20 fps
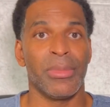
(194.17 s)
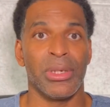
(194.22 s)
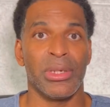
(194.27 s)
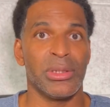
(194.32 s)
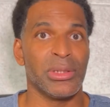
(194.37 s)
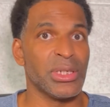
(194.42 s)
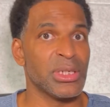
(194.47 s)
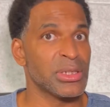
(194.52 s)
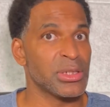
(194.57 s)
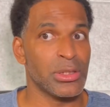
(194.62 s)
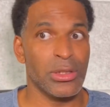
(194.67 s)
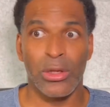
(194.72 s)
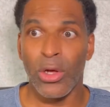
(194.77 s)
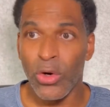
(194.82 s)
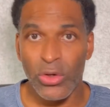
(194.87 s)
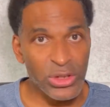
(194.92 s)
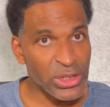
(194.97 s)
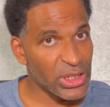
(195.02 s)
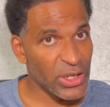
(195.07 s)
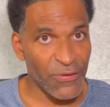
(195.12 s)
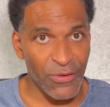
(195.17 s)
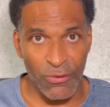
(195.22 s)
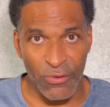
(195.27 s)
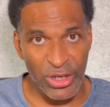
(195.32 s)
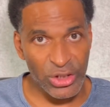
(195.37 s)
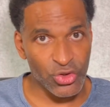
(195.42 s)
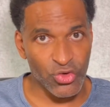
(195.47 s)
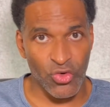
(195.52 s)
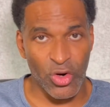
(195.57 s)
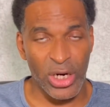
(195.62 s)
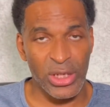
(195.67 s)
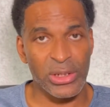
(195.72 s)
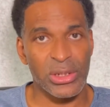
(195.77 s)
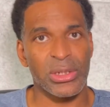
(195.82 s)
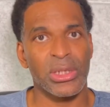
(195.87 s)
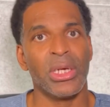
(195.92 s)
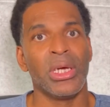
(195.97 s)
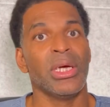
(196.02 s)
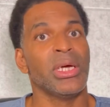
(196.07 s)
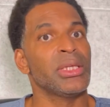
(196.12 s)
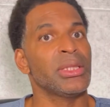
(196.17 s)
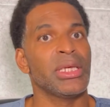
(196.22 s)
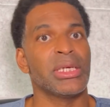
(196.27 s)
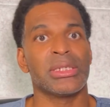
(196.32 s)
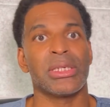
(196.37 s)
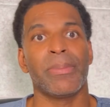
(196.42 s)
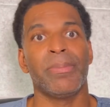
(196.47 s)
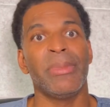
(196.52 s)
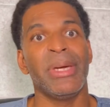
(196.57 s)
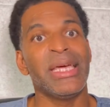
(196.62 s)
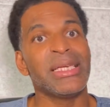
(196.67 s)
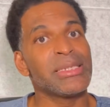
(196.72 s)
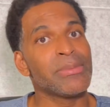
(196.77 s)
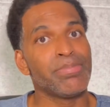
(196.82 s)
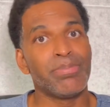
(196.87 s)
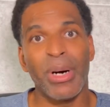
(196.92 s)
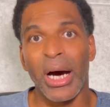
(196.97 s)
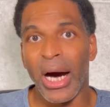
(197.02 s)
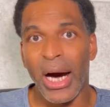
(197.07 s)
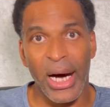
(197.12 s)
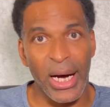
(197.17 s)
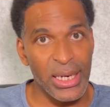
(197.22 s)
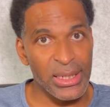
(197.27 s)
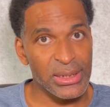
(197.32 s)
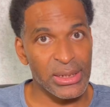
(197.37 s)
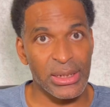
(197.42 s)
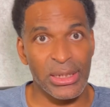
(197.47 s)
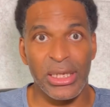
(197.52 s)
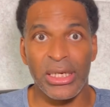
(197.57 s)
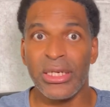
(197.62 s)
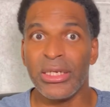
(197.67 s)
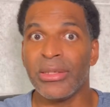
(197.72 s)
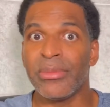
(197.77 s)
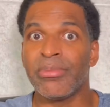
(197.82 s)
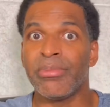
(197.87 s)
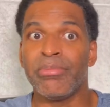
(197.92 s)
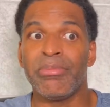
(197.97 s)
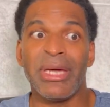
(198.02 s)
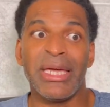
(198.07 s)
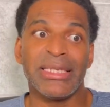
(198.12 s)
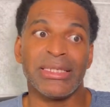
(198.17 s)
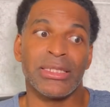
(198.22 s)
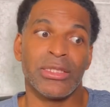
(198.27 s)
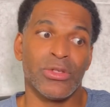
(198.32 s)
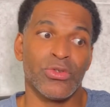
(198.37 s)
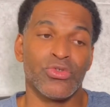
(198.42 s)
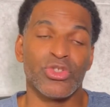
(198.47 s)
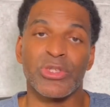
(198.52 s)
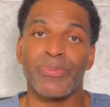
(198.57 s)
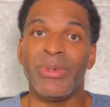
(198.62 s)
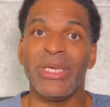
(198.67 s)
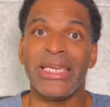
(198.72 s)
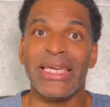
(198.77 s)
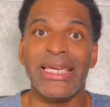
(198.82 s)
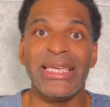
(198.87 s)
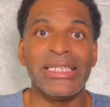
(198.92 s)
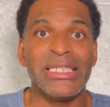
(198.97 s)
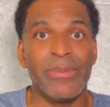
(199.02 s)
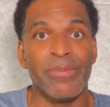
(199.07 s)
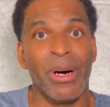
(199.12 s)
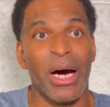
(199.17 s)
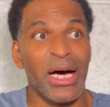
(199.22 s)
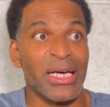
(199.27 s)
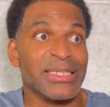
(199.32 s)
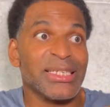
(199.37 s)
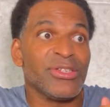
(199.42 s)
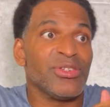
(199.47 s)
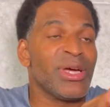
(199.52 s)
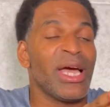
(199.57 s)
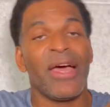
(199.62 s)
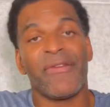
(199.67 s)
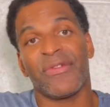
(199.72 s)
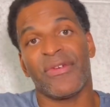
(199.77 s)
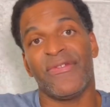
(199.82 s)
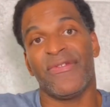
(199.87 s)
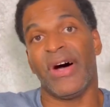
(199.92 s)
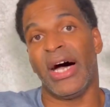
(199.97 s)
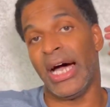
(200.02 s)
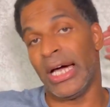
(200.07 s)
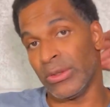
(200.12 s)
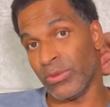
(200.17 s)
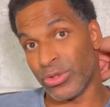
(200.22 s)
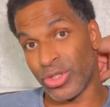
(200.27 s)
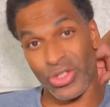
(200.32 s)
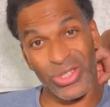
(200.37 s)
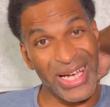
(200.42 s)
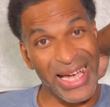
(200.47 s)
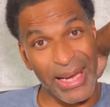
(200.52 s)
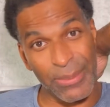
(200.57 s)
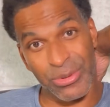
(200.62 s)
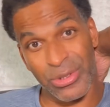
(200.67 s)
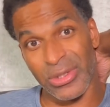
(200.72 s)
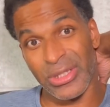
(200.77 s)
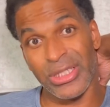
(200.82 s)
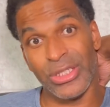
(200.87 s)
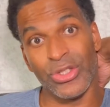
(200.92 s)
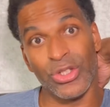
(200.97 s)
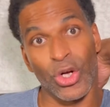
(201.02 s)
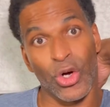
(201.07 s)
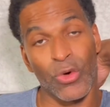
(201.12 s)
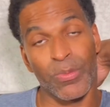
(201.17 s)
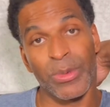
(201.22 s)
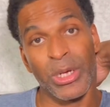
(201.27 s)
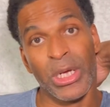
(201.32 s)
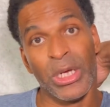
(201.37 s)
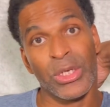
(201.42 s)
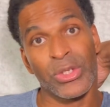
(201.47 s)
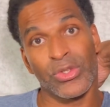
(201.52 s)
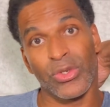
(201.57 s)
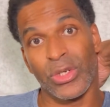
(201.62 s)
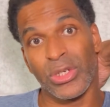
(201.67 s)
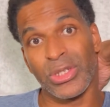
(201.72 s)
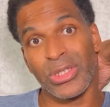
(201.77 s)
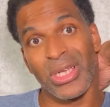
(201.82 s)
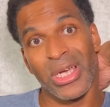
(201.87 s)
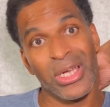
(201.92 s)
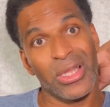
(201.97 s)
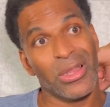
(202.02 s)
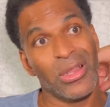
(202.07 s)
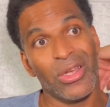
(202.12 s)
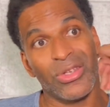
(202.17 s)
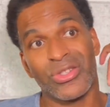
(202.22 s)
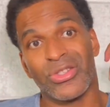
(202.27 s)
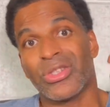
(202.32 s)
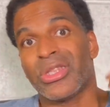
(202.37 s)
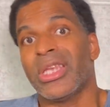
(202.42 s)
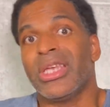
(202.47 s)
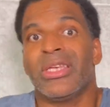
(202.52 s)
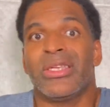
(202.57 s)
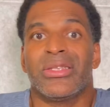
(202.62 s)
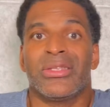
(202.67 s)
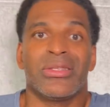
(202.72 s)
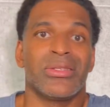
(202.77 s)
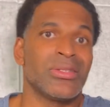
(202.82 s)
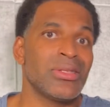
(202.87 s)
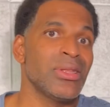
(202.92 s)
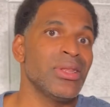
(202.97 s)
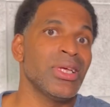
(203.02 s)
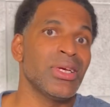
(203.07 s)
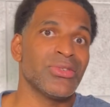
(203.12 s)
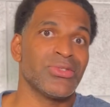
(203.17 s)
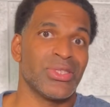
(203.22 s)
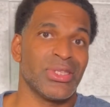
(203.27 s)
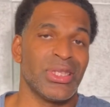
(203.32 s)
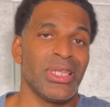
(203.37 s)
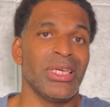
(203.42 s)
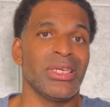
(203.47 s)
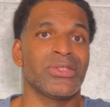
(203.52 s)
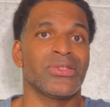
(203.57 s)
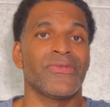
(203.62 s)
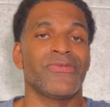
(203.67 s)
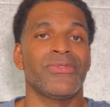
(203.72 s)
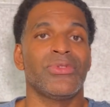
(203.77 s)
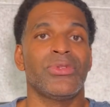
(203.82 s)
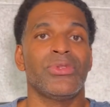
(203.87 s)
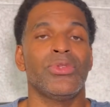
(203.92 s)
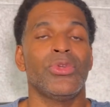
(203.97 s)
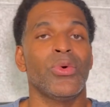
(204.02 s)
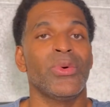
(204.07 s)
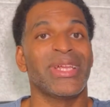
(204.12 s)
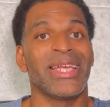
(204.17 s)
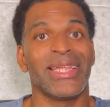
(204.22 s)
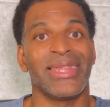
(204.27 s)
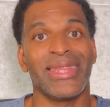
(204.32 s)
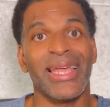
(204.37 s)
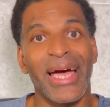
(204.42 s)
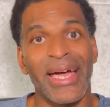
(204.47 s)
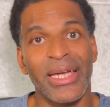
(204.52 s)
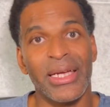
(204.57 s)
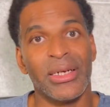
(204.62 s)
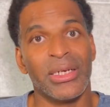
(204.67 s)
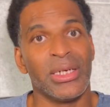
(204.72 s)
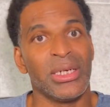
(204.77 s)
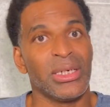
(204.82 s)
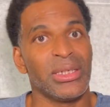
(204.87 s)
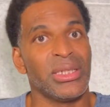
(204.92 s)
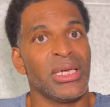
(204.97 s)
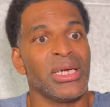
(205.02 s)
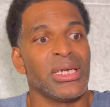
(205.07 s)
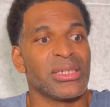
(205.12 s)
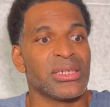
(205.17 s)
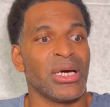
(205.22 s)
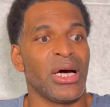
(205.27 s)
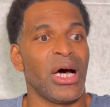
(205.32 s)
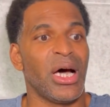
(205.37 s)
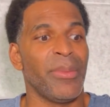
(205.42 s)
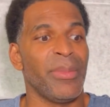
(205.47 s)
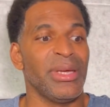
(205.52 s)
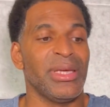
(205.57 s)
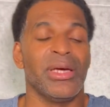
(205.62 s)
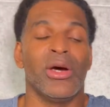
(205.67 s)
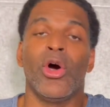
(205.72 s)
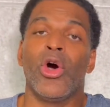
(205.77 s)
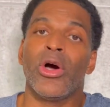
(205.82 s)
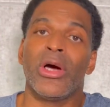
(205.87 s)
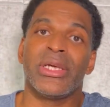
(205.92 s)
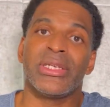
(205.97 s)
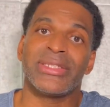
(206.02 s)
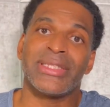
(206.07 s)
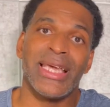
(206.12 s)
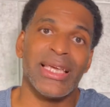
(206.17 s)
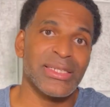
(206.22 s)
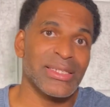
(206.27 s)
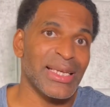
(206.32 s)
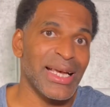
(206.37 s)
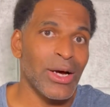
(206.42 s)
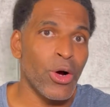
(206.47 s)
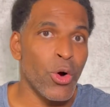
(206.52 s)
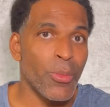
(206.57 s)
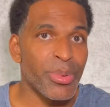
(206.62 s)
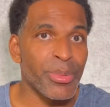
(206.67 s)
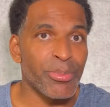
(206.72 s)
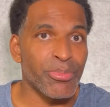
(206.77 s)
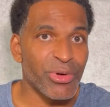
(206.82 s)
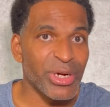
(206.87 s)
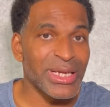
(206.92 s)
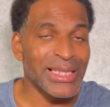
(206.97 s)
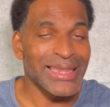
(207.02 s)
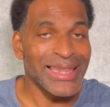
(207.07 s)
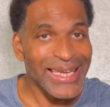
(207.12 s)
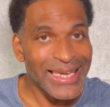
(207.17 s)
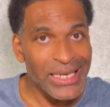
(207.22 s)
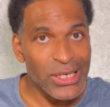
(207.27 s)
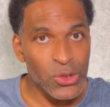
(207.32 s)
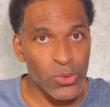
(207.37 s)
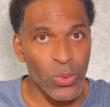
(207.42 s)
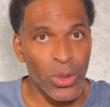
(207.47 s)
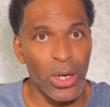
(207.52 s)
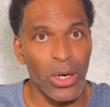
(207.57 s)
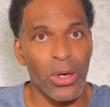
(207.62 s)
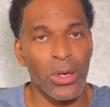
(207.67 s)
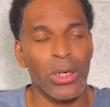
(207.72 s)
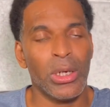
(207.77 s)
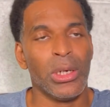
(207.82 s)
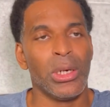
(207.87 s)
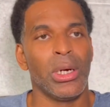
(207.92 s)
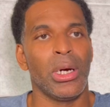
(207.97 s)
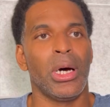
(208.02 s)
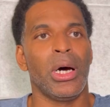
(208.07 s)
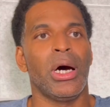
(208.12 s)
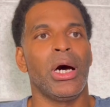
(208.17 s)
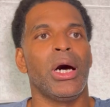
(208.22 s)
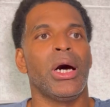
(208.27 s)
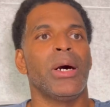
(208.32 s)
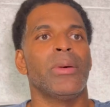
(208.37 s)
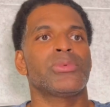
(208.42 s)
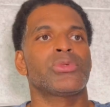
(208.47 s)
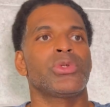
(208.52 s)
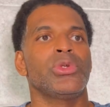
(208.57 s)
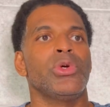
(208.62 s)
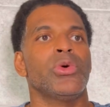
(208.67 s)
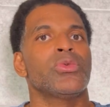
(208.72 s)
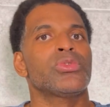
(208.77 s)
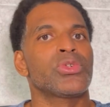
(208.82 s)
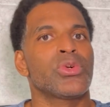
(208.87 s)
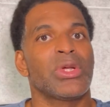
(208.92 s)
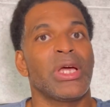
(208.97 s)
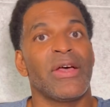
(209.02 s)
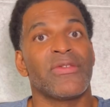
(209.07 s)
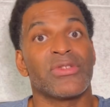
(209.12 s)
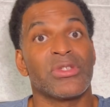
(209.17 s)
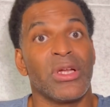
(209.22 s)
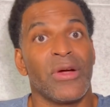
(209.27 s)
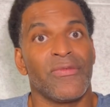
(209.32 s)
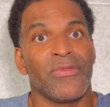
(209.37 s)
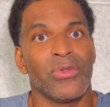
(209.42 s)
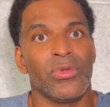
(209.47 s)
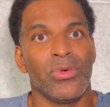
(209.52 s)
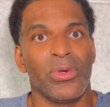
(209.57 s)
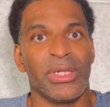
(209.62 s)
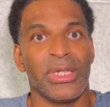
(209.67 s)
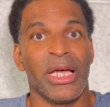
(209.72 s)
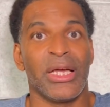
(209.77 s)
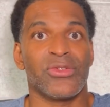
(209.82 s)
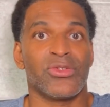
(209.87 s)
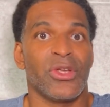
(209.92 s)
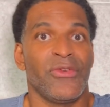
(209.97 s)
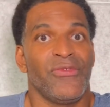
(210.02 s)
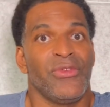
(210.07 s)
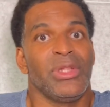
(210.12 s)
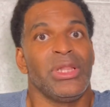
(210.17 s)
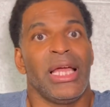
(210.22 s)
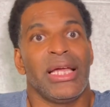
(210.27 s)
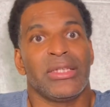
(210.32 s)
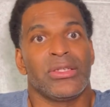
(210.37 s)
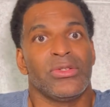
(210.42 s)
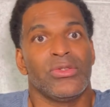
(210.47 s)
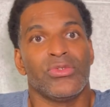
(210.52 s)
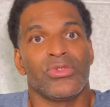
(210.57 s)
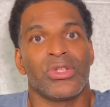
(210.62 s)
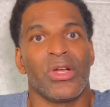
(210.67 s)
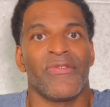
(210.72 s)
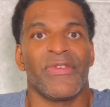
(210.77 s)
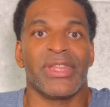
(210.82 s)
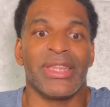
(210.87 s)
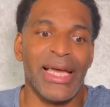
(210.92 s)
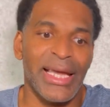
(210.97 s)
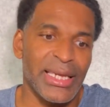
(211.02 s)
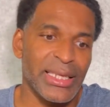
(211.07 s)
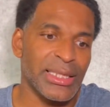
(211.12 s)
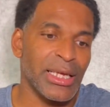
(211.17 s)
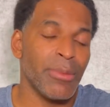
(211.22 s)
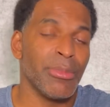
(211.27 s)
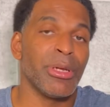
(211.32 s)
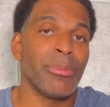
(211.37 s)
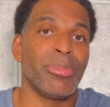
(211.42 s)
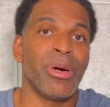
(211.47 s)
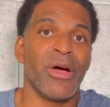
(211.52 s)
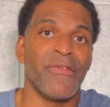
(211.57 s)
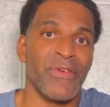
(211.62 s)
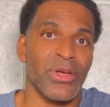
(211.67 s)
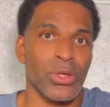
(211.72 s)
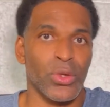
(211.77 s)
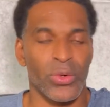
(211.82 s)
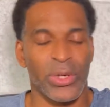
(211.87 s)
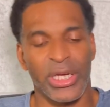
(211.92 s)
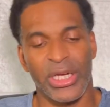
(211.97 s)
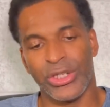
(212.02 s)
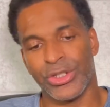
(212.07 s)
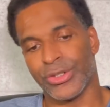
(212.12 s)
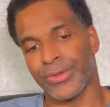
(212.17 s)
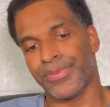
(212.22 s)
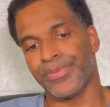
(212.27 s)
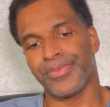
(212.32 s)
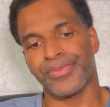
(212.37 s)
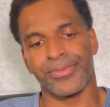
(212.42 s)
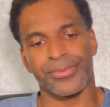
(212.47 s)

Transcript: There's loads of different restaurants. There's amazing bars, amazing little speakeasy bars that you have to find, which is absolutely dope. So there's lots of things of doing at night. There's it stays open pretty late as well. So you're always gonna have stuff to do at night. So if you like to do stuff at night, that'll be a perfect location.